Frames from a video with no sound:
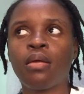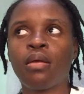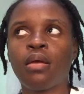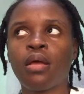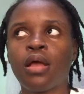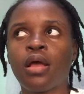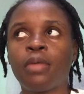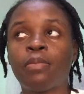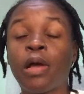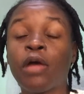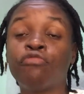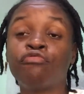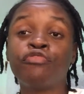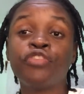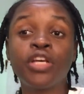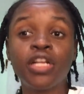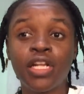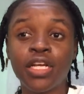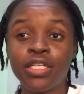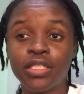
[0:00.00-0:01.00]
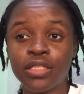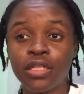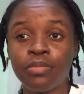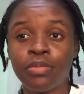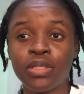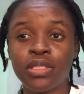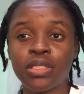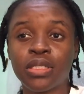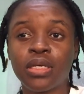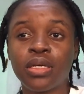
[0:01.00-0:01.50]
I realized, let me
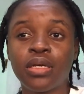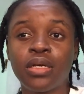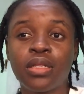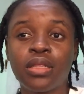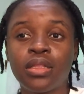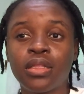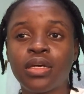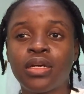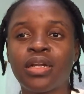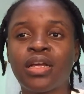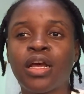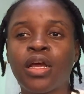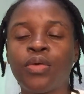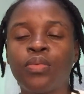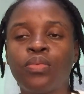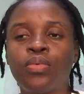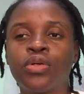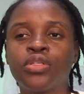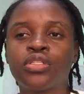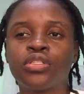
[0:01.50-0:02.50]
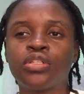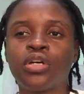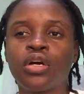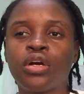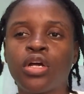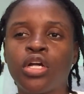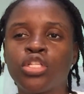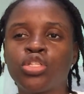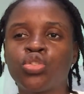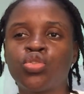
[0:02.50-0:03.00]
say, that I was not
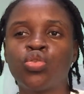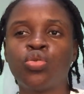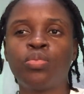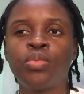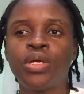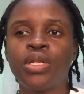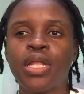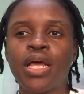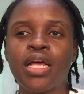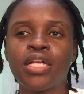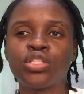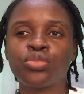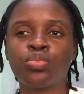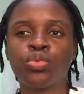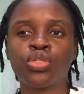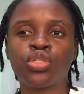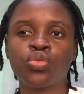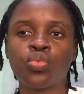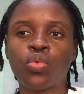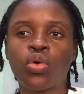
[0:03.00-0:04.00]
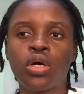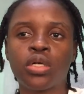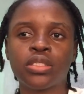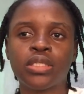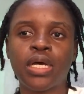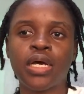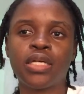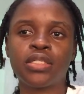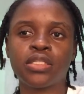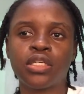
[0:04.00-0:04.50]
consuming as much water
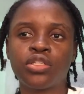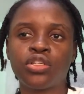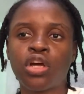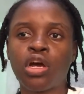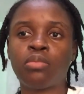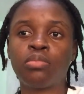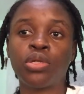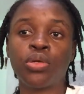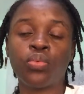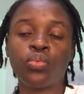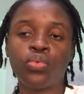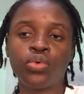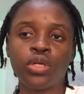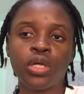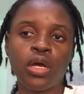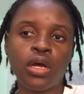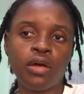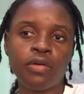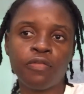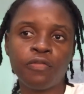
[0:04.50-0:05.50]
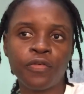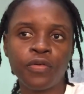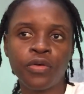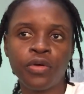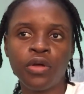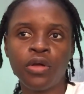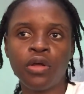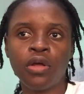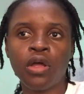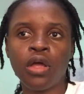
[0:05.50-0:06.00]
as I normally would have,
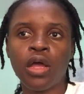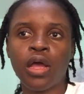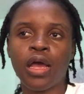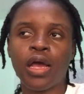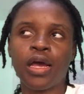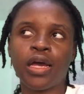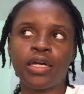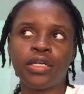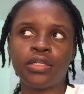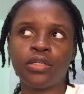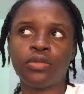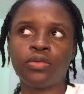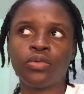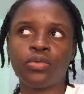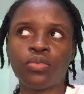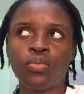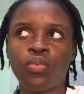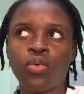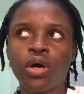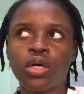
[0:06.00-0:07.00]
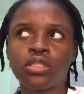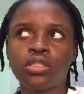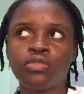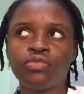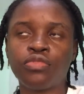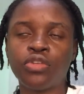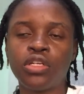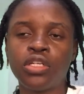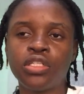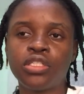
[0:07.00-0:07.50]
and water
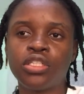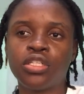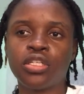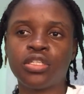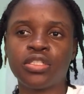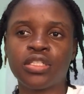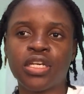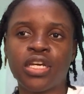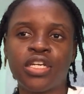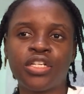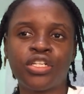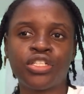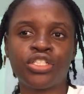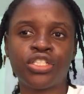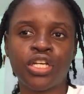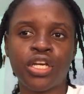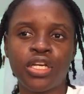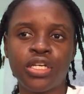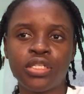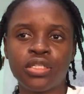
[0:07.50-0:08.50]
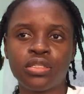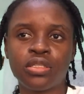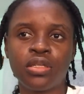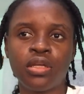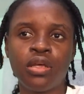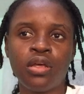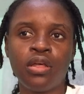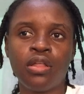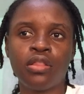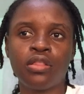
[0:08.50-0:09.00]
really does energize
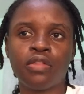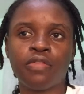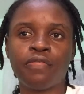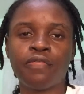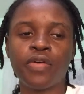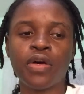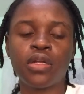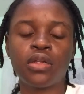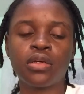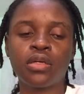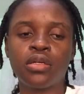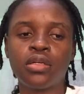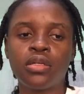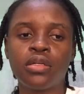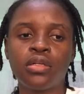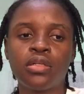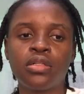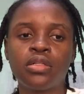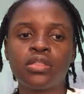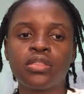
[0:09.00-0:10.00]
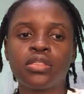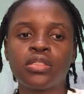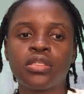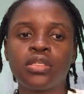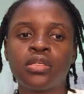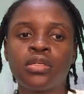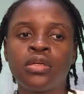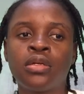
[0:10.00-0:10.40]
the follicles